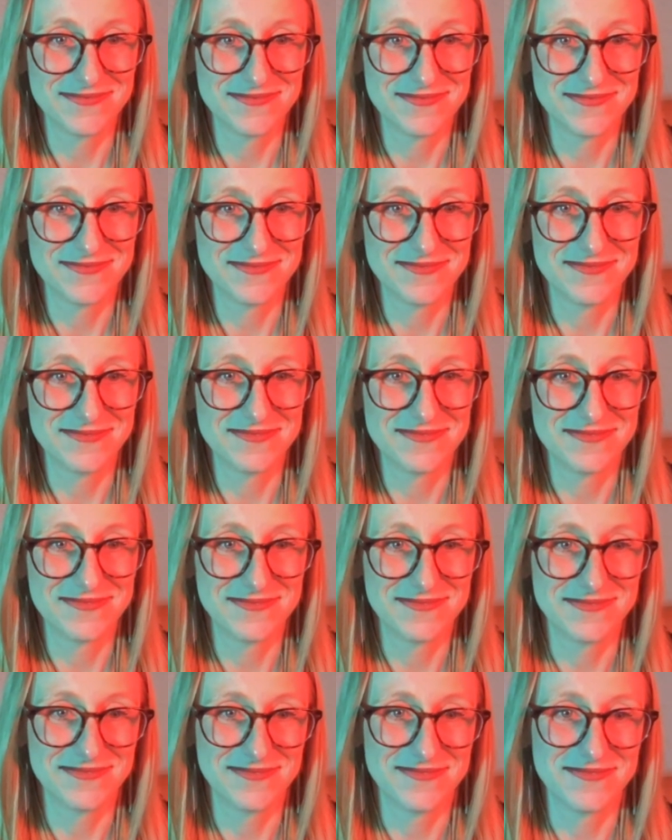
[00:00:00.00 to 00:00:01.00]

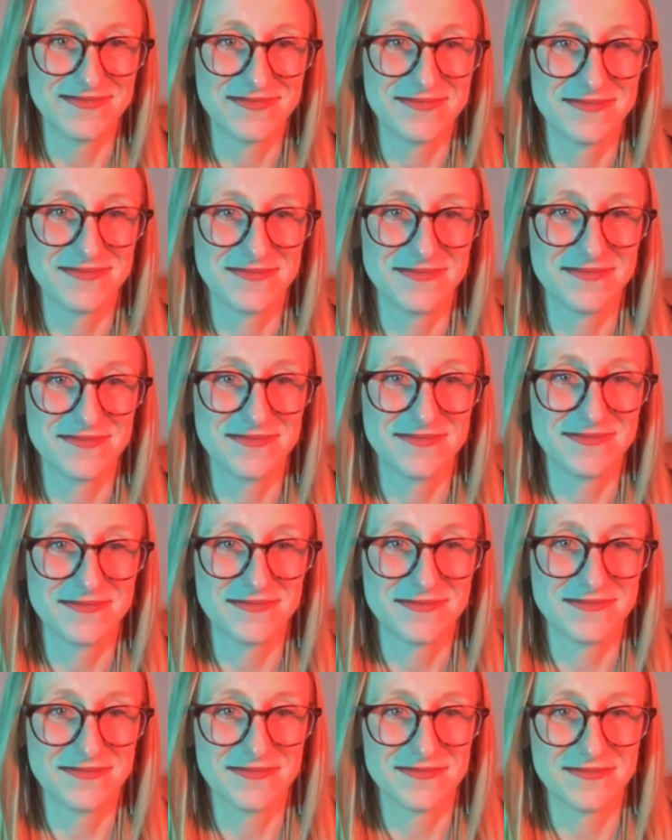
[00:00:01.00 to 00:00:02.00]

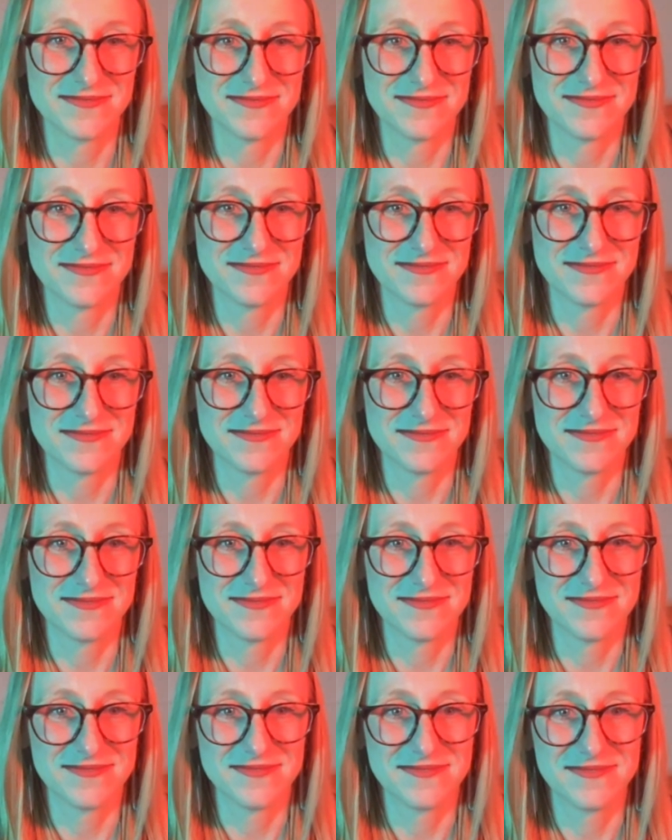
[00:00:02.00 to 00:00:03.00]

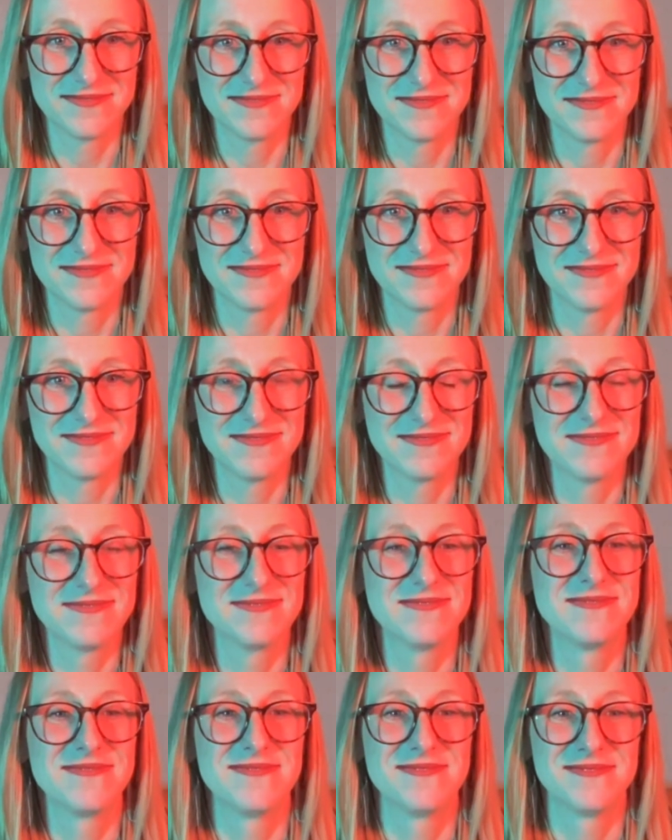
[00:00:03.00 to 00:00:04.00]

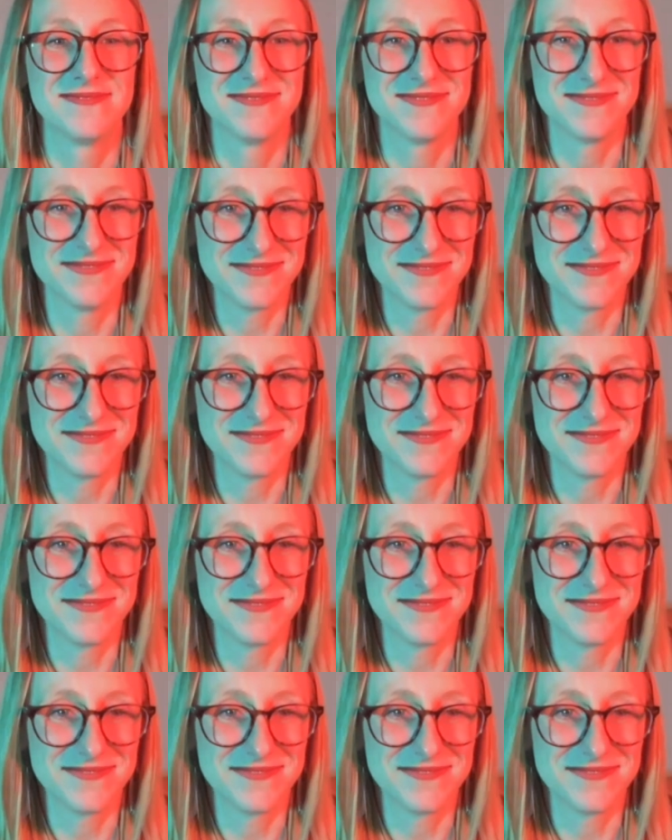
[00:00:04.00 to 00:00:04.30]
This person isn't speaking.